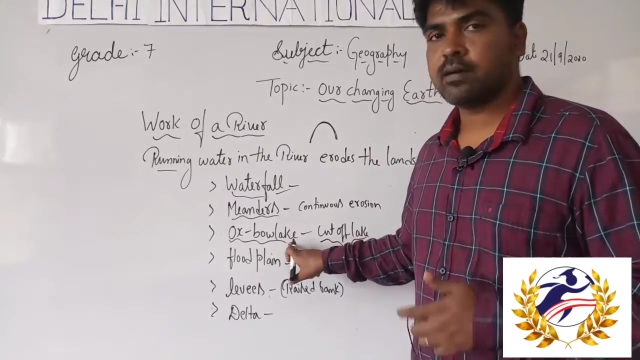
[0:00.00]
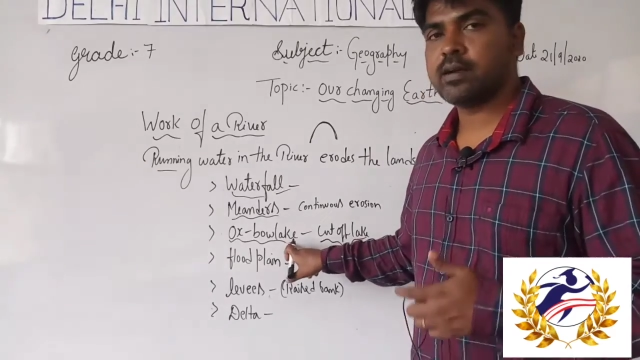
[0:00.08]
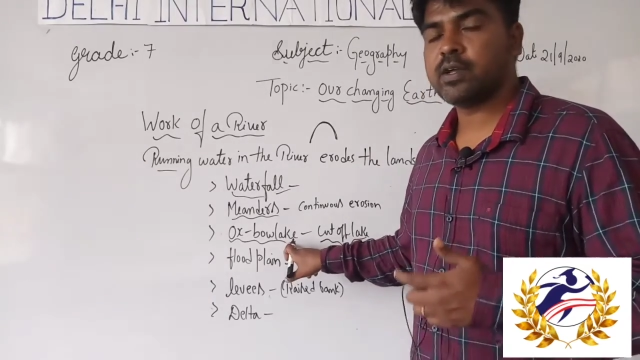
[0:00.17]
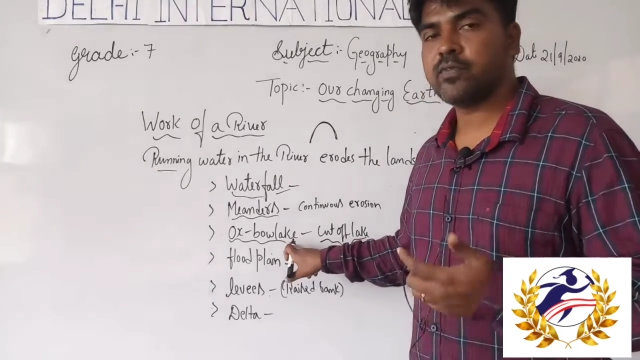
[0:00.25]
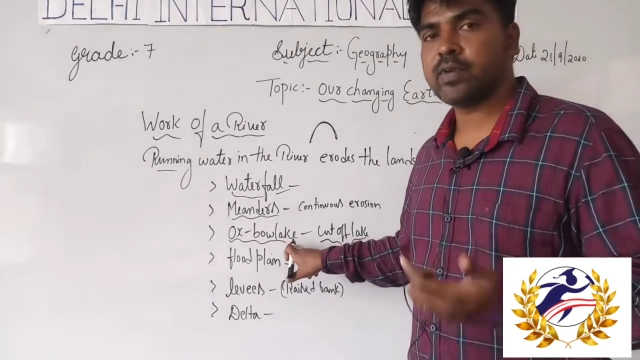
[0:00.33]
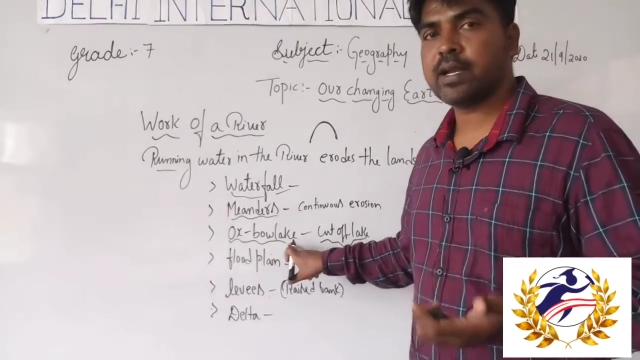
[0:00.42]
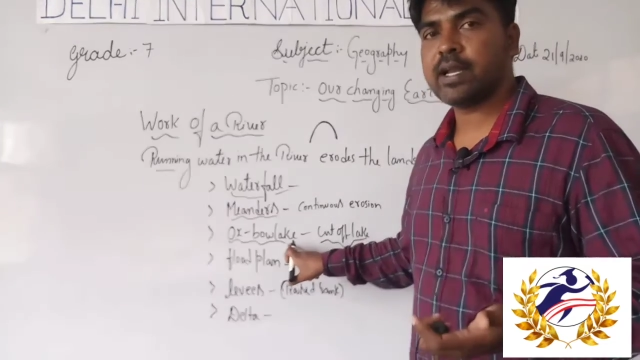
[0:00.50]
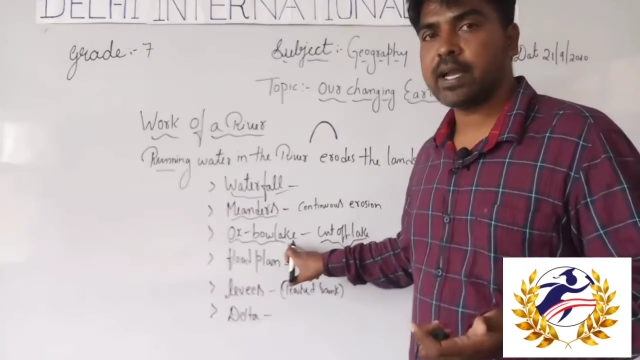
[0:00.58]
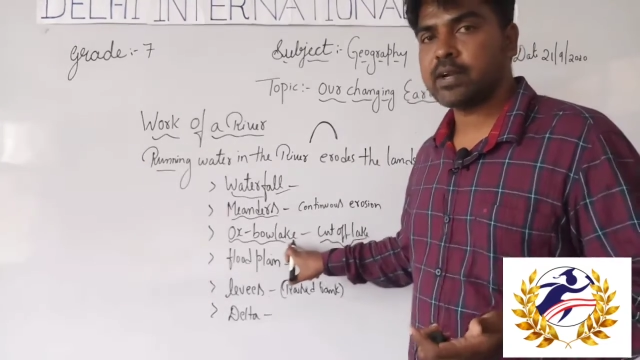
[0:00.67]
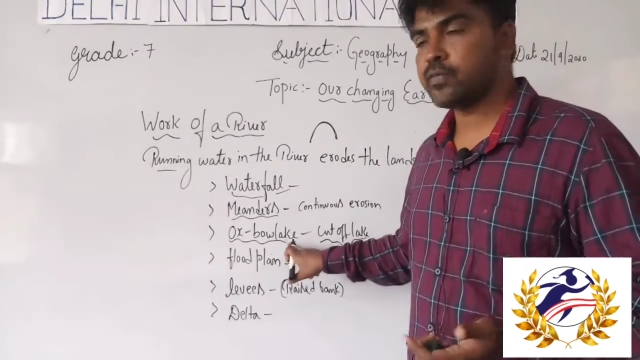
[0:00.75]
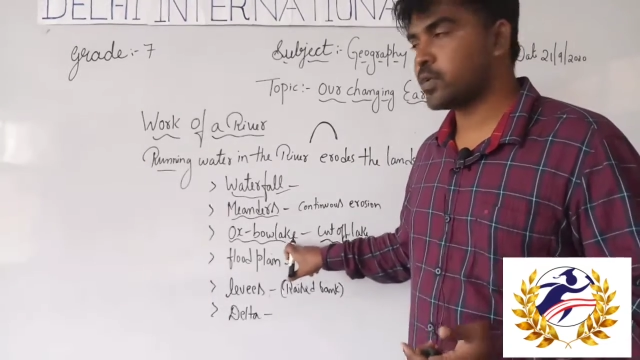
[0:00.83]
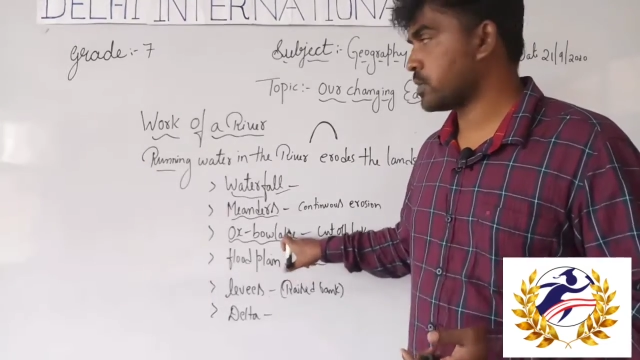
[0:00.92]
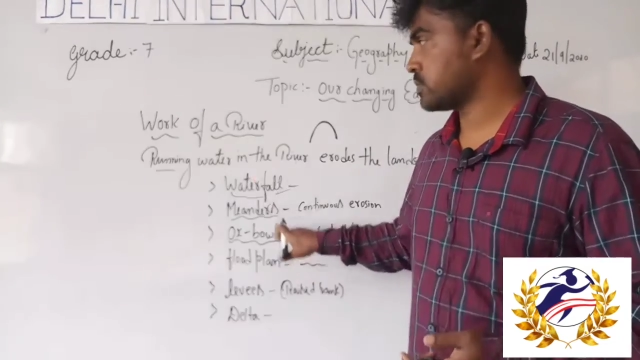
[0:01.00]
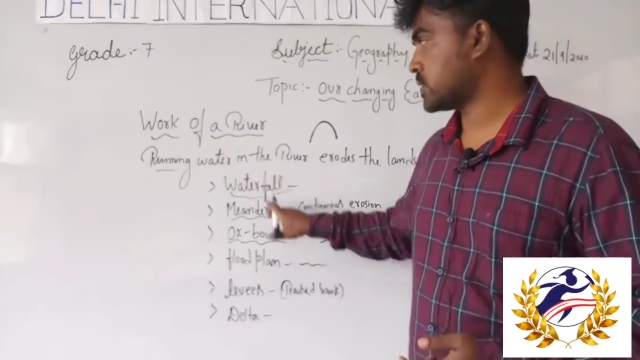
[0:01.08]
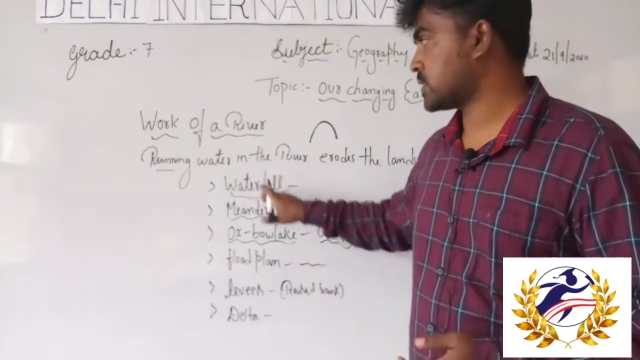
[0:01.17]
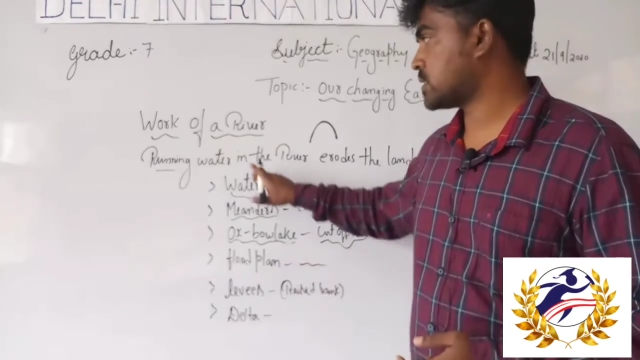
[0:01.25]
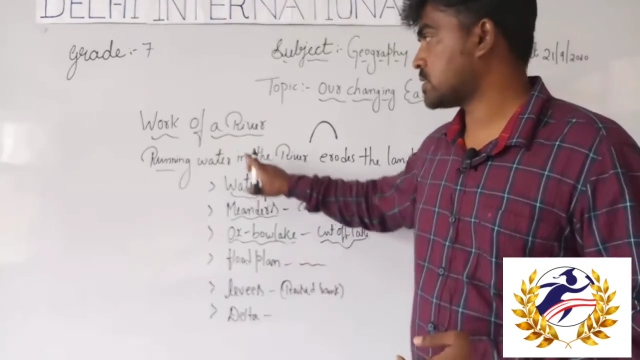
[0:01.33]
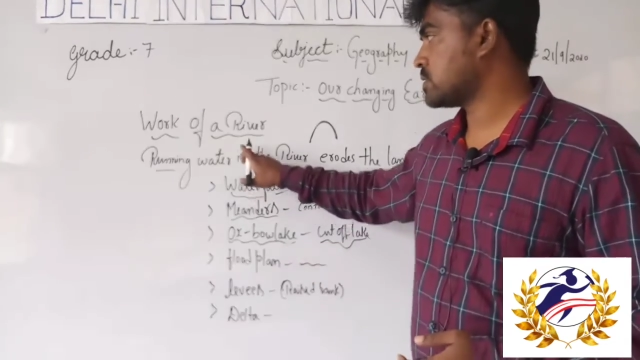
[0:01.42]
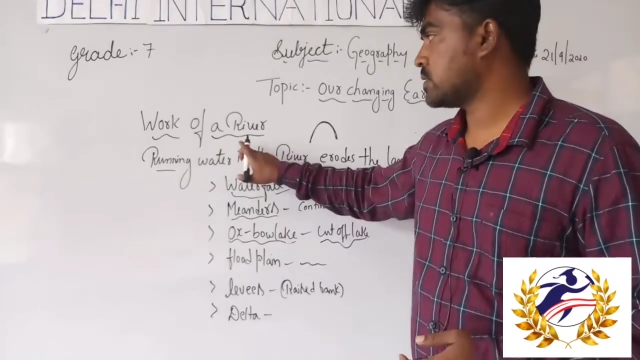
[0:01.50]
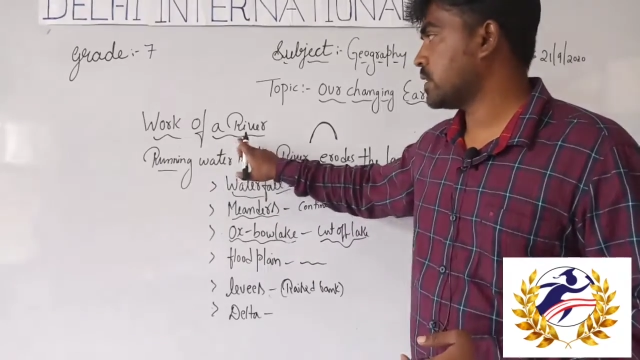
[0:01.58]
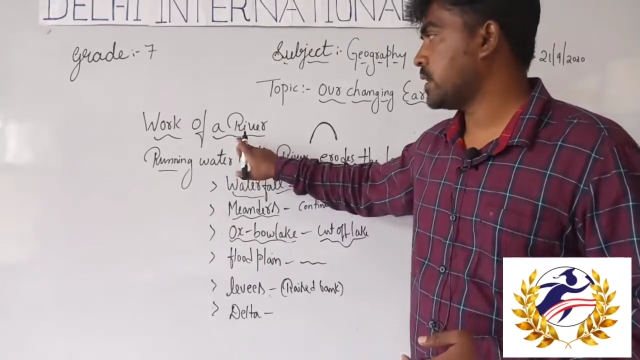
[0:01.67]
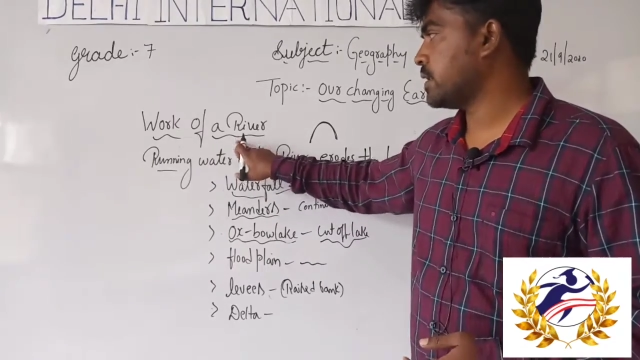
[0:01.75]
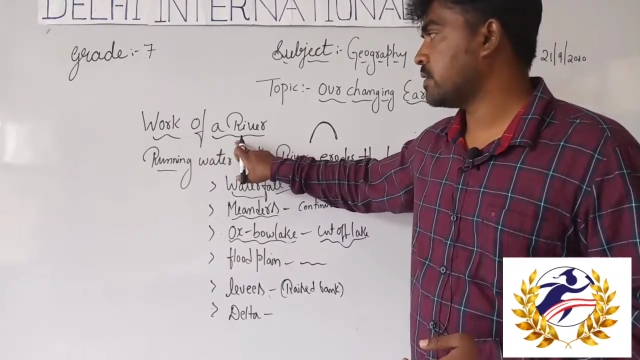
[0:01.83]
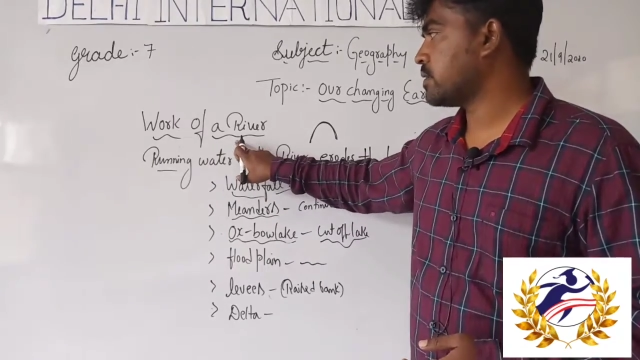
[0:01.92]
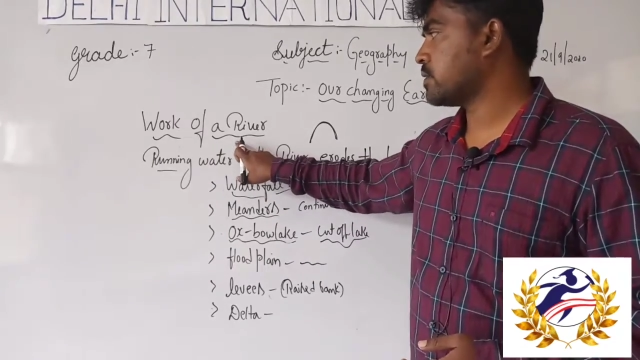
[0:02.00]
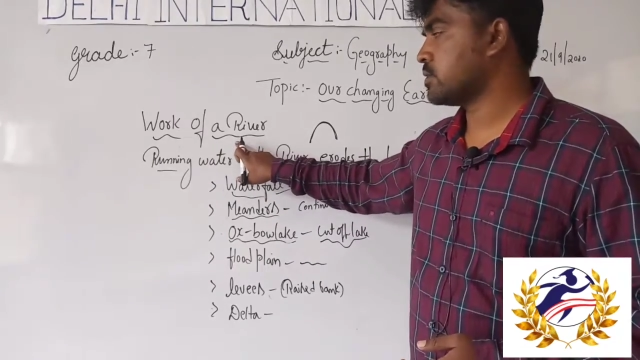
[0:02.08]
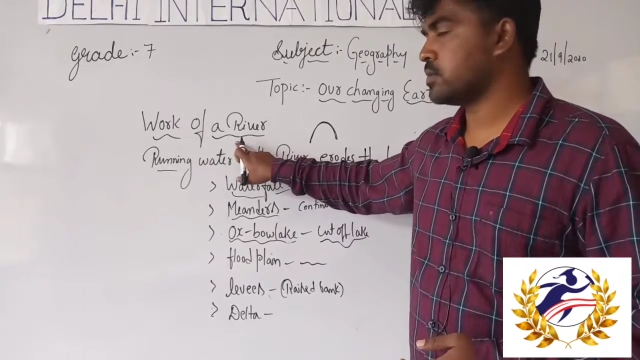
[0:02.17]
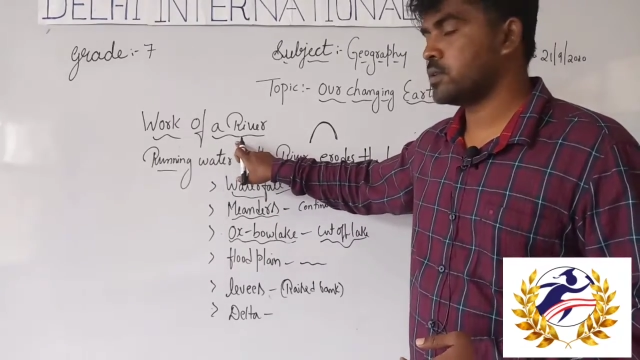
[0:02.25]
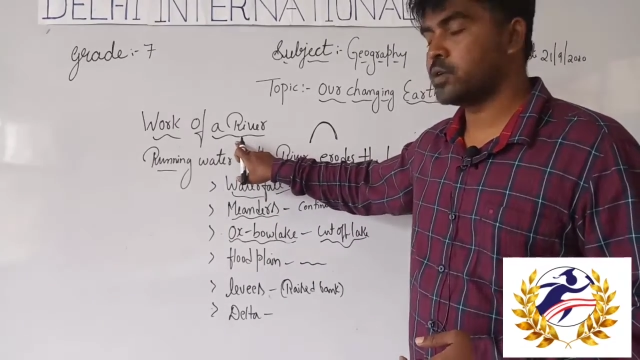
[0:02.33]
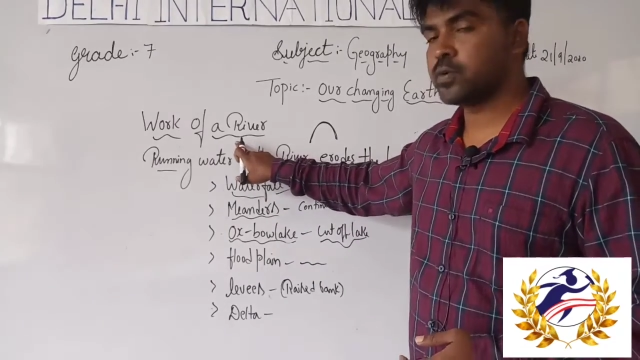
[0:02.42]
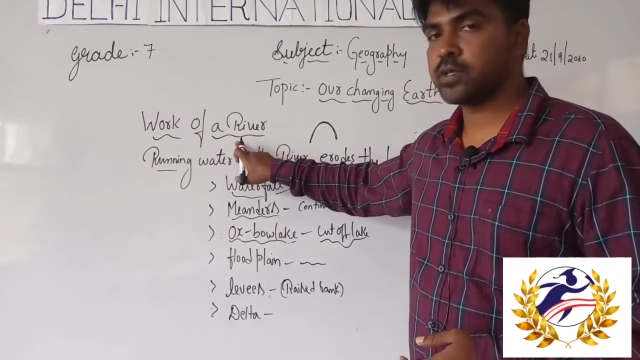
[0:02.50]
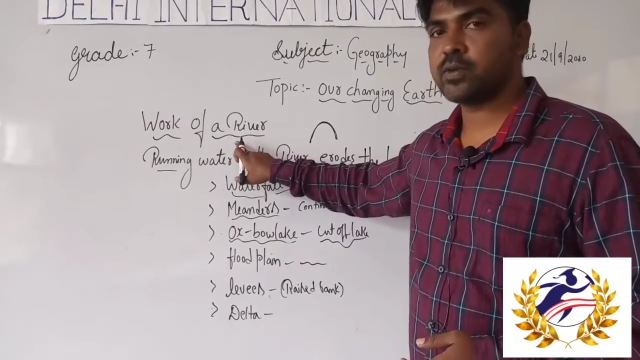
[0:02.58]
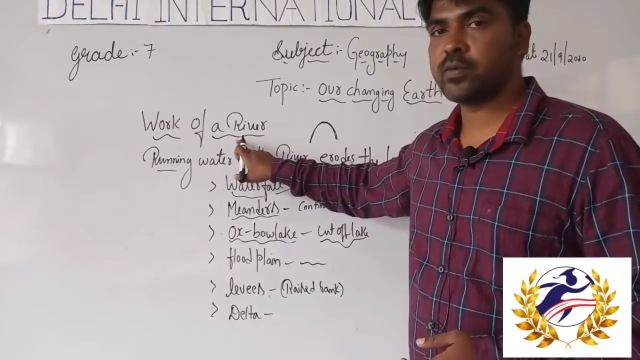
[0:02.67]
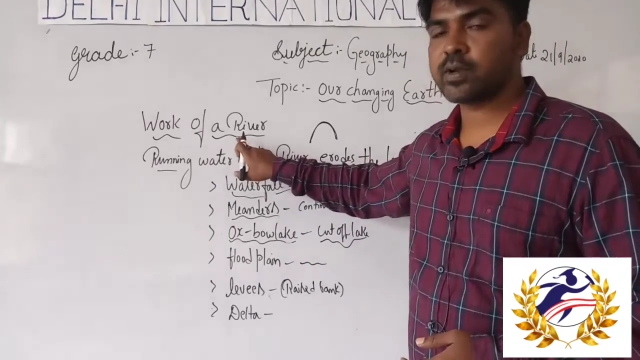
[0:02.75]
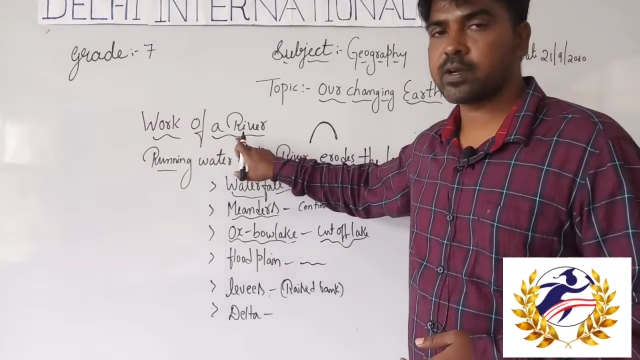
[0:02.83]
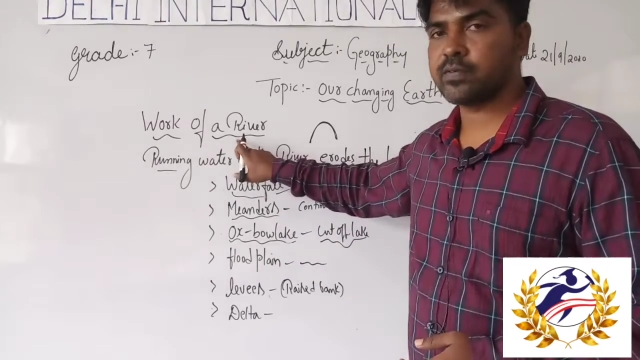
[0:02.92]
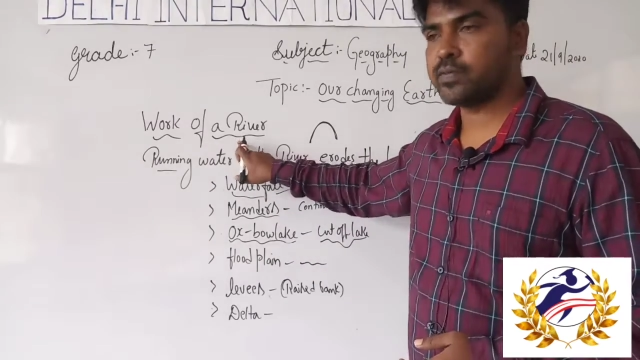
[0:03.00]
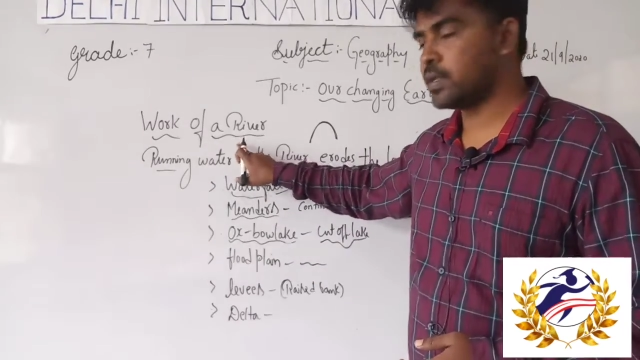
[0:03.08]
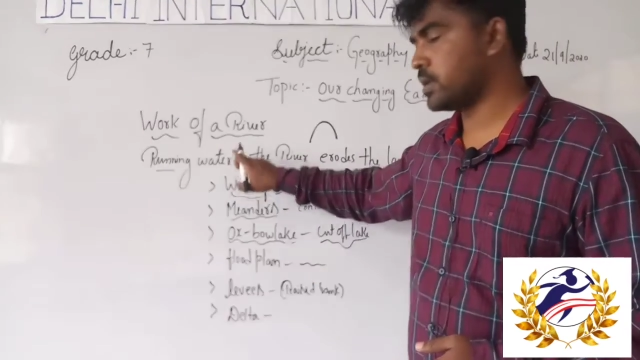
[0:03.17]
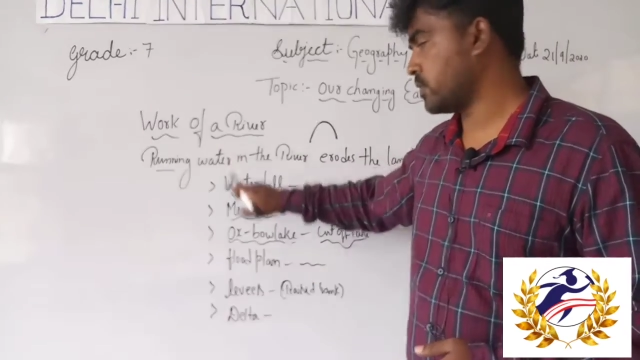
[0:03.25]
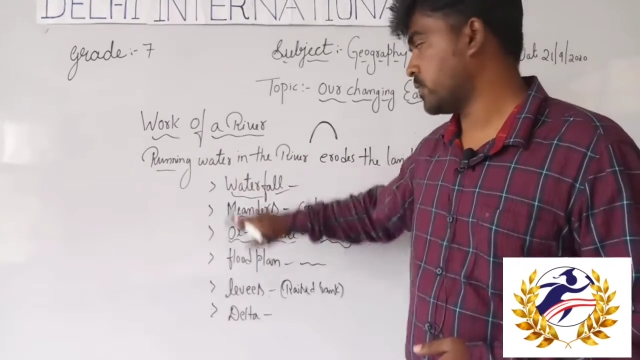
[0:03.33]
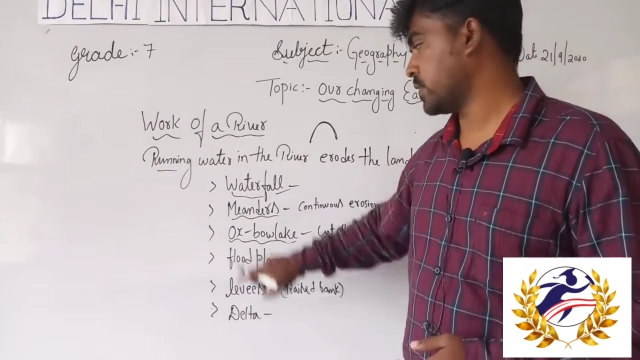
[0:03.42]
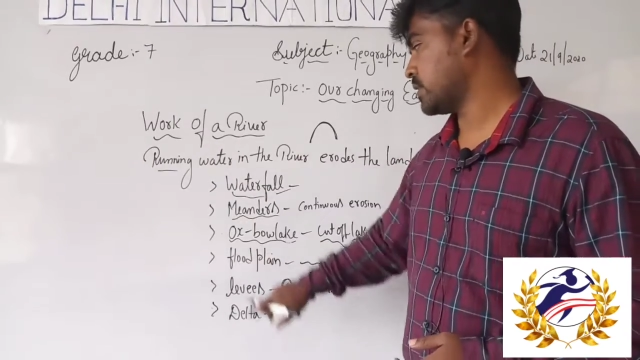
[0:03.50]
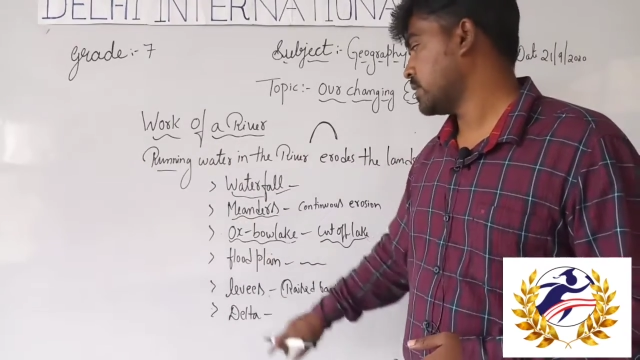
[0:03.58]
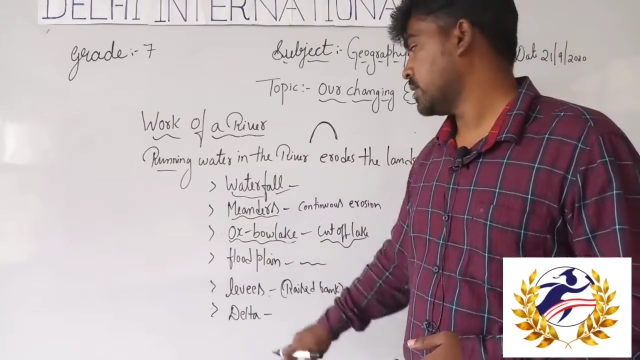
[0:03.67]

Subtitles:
different landforms due to the work of the river.